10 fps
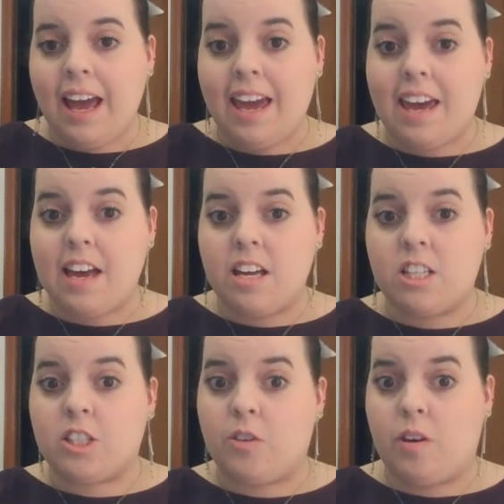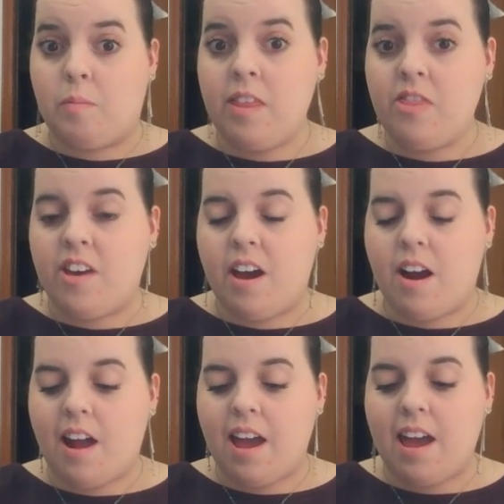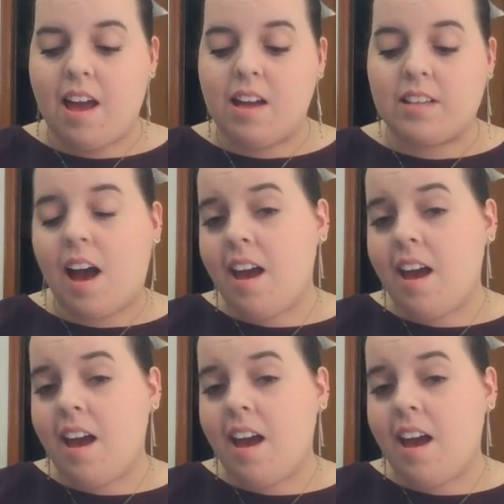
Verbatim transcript: And so I went there and